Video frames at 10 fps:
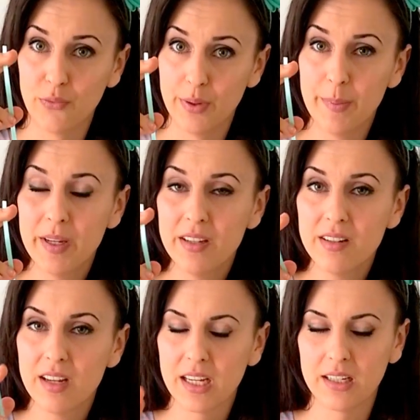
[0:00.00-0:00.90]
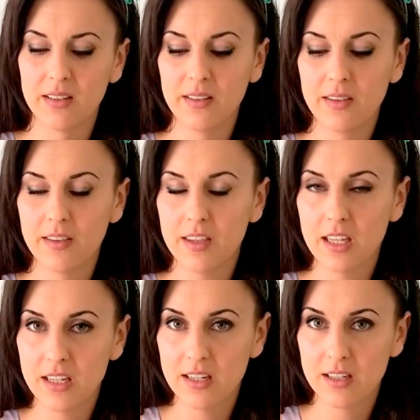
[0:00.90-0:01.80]
ribbon and
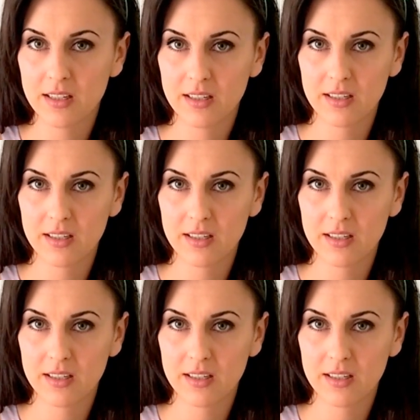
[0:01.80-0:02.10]
thin